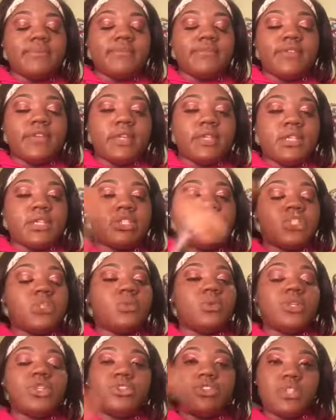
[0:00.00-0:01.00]

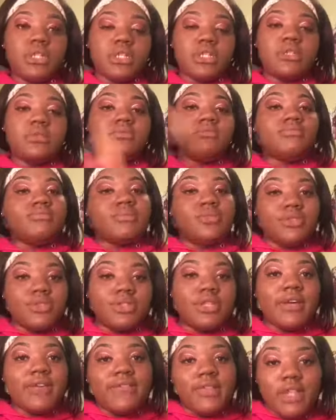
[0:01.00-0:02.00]
foundation when you're done
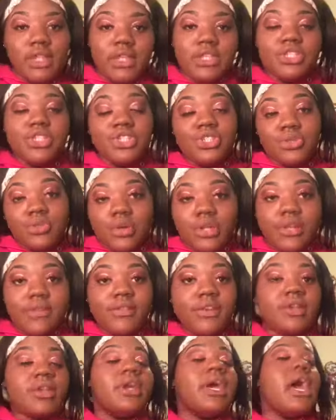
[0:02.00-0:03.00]
doing that foundation or
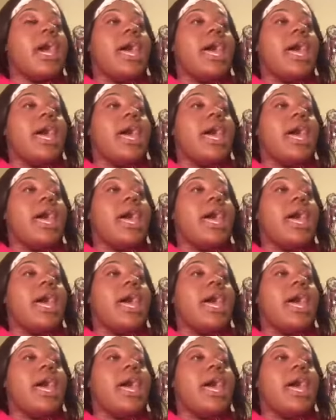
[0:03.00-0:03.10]
whatever.